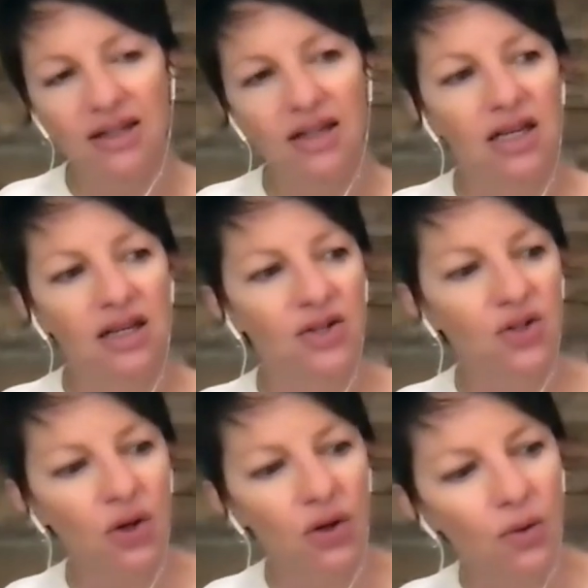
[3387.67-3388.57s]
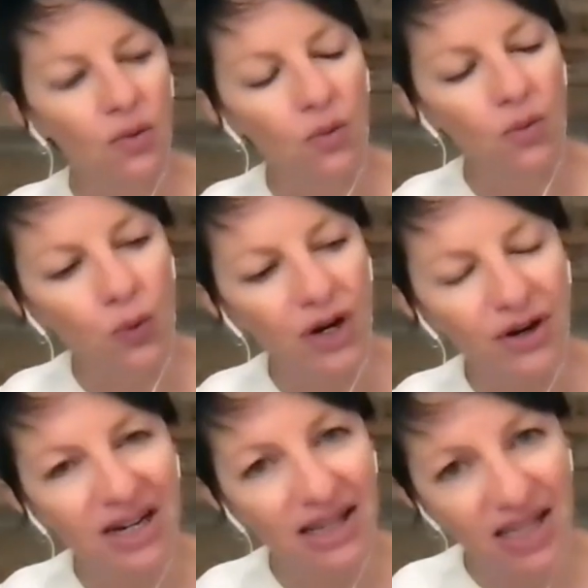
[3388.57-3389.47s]
Mm-hmm. So we are
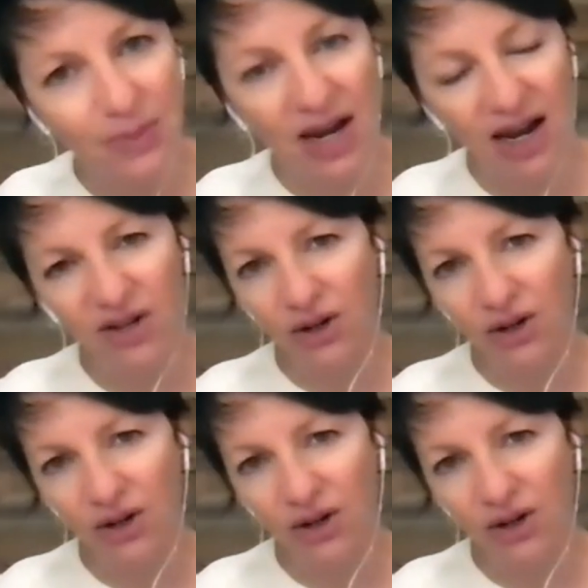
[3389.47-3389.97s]
going to keep having